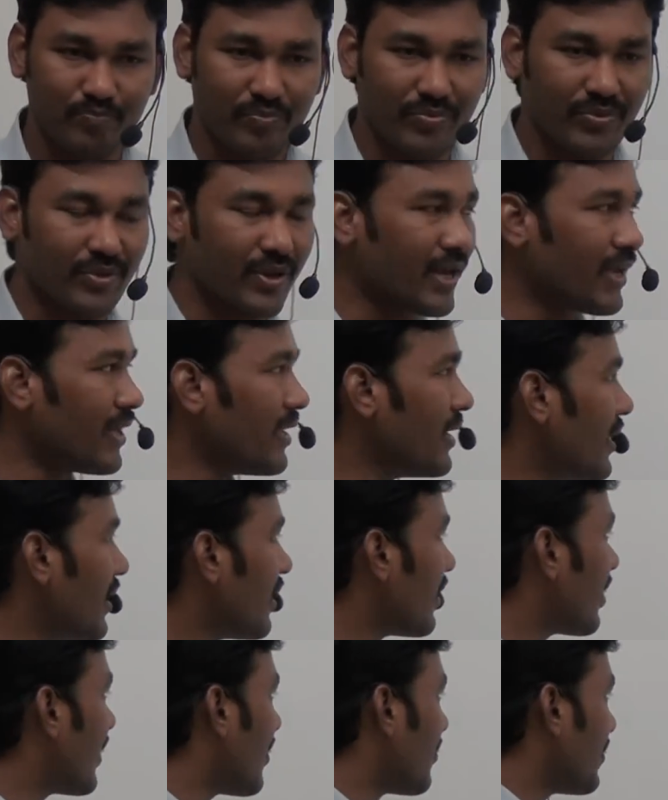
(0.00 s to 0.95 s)
Okay,
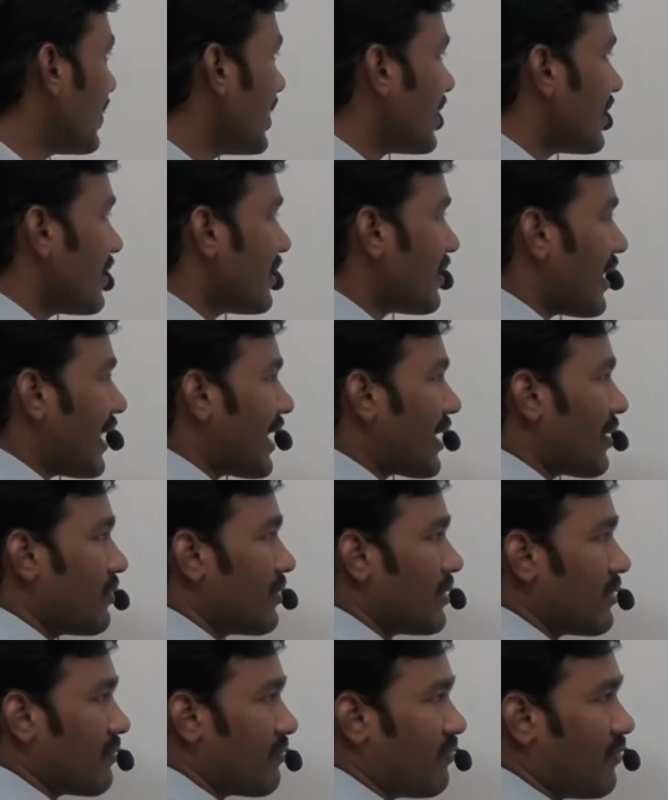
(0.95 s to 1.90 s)
now here
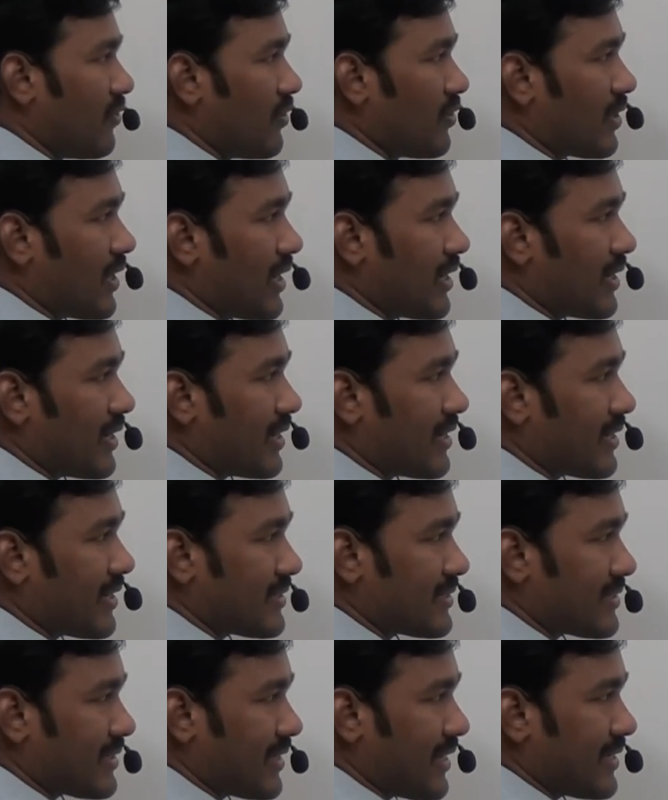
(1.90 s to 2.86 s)
around 400
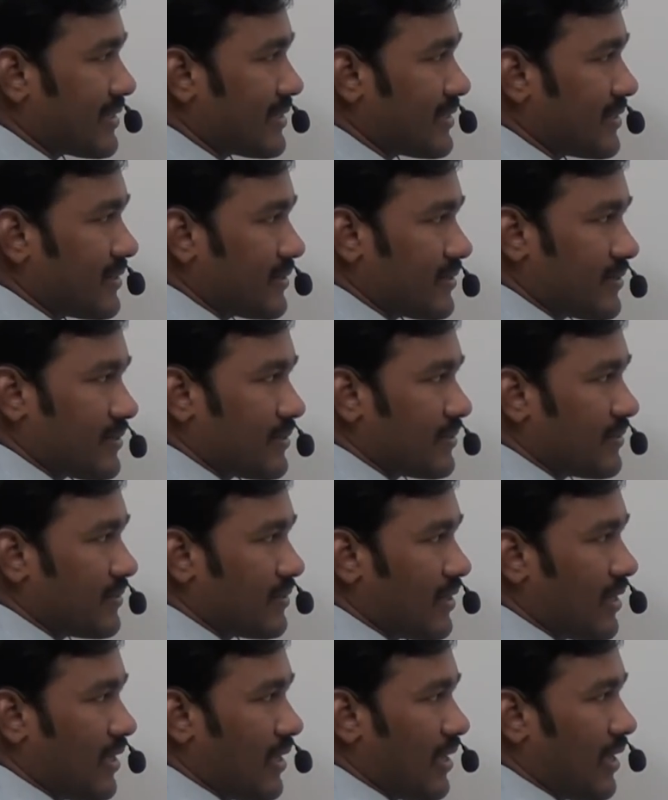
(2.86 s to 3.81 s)
test cases
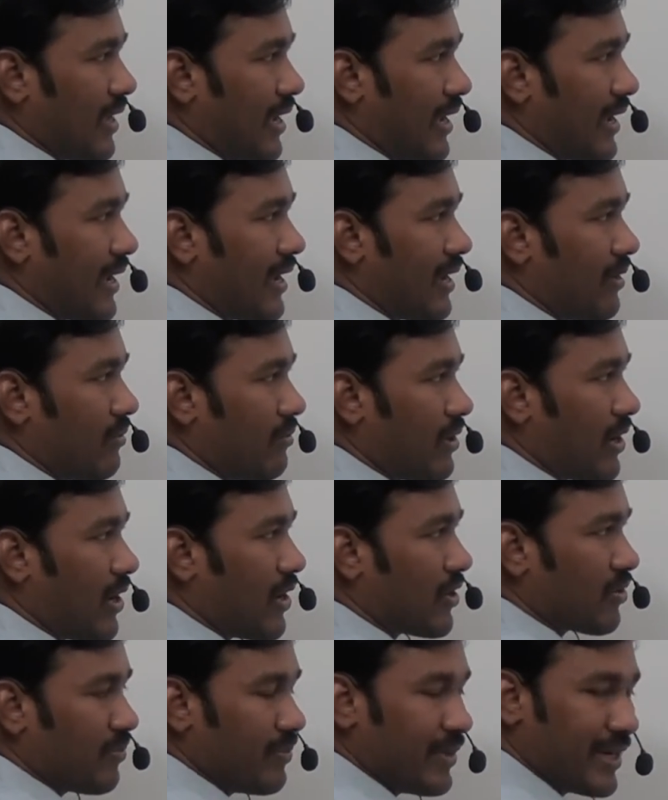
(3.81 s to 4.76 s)
I have
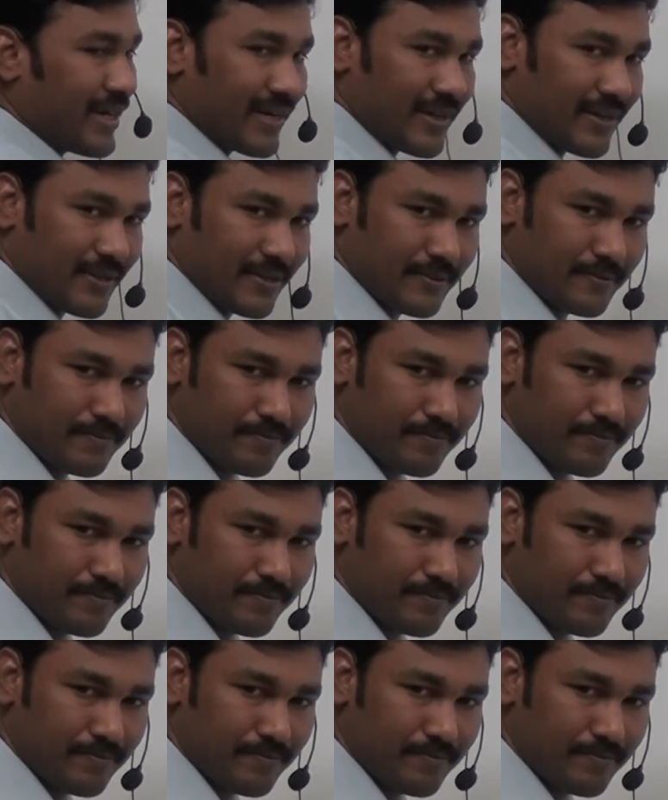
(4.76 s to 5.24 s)
automated.